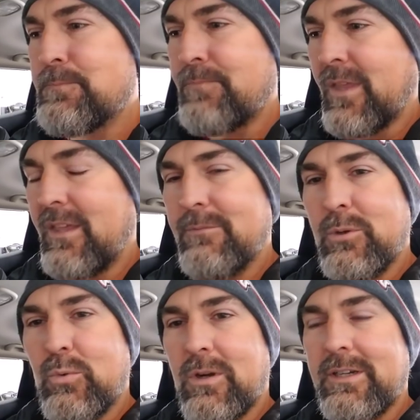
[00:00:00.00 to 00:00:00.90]
they've
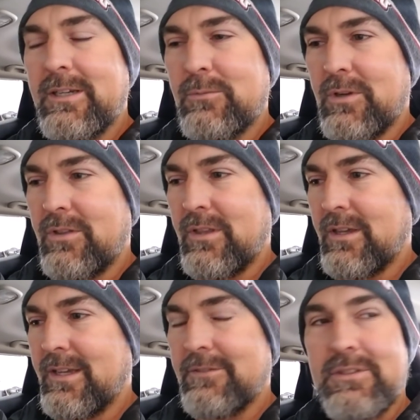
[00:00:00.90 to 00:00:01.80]
been working with
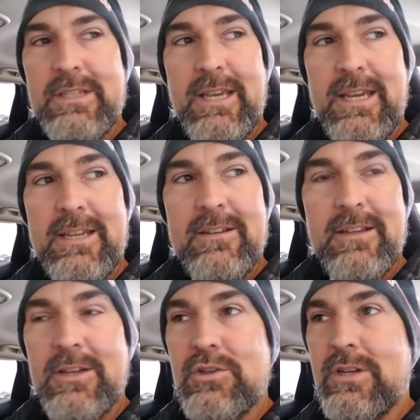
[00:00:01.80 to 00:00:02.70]
FCA
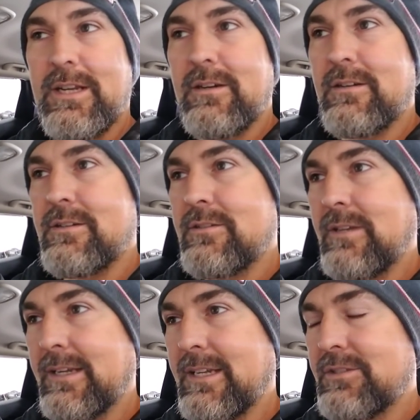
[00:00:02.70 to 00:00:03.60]
engineers,
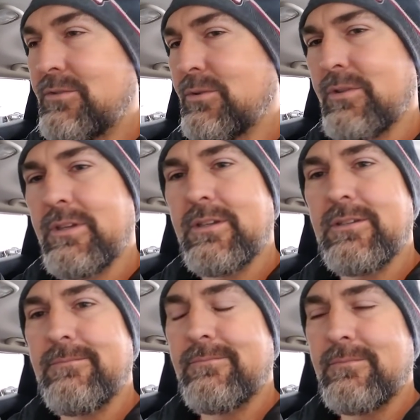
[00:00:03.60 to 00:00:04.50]
I guess through the
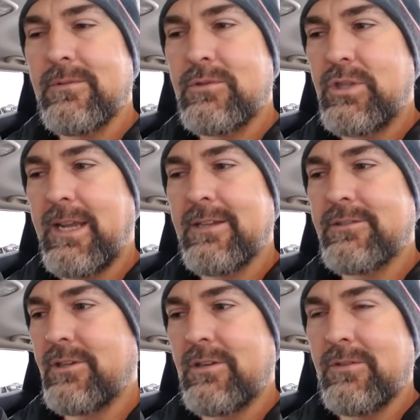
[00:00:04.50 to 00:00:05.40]
chat
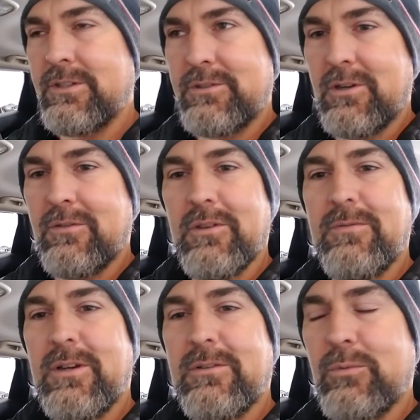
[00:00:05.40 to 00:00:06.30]
service or over the
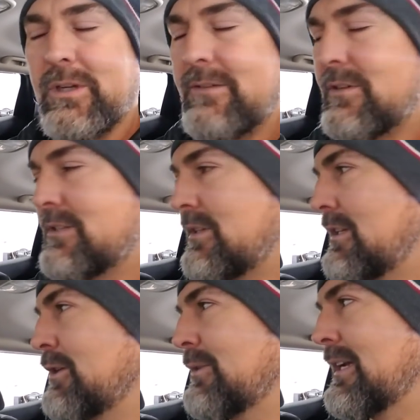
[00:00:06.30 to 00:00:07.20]
phone or whatever it is they
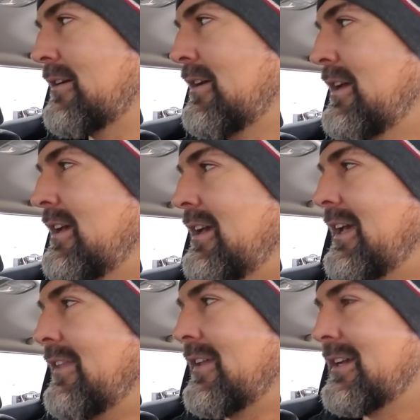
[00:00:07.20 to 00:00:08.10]
do now,
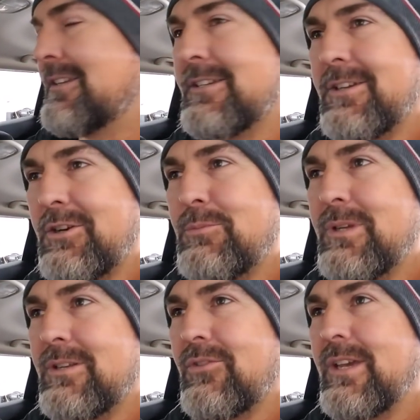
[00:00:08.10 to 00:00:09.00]
and they had
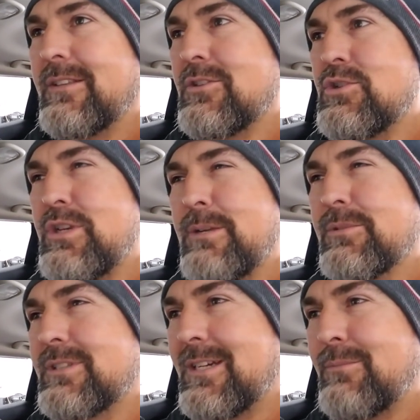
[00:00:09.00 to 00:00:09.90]
determined that the Jeep
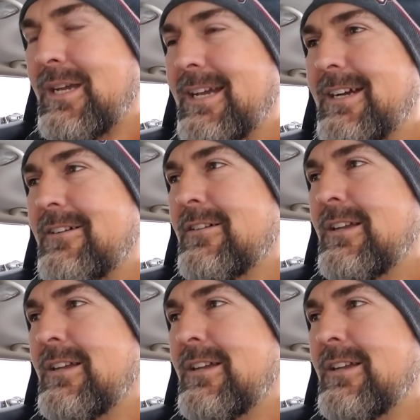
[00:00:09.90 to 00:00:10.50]
somehow